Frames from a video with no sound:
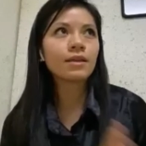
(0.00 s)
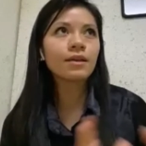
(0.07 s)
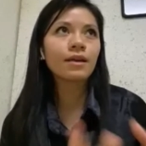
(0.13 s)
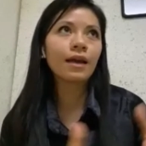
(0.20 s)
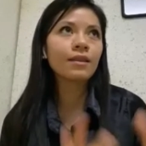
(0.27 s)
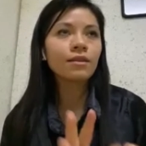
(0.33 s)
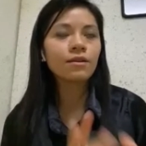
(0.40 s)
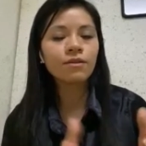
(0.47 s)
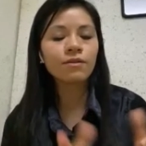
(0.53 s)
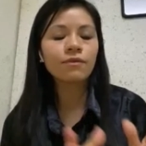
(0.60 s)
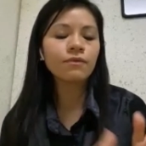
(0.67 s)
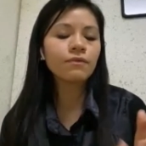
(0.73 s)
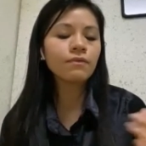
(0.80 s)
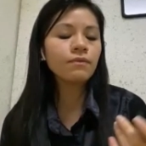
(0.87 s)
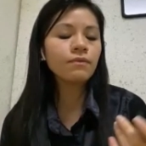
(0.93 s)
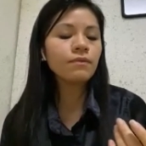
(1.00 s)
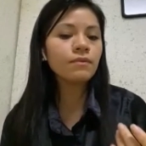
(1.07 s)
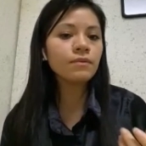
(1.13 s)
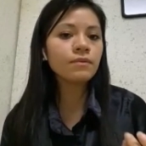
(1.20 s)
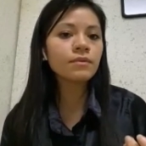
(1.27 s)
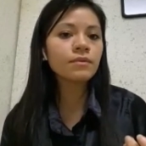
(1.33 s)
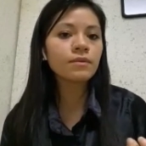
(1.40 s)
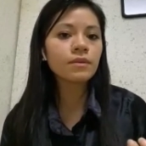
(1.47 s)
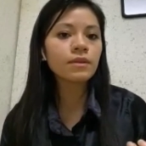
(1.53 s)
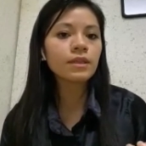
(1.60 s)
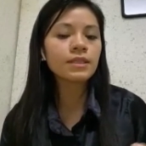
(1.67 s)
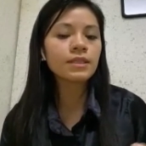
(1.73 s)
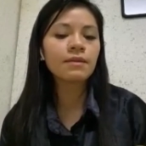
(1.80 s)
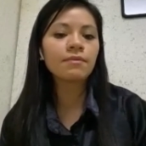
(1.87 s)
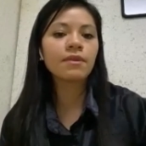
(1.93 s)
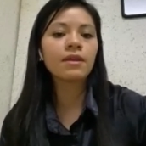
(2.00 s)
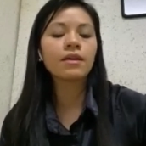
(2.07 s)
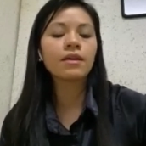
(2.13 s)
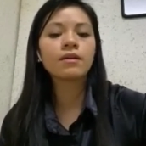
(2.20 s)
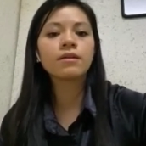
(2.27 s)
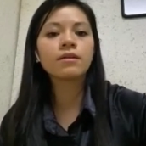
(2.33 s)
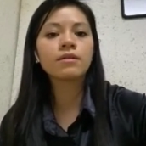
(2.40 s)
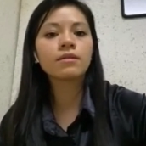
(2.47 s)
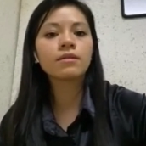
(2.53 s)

the kind of the same thing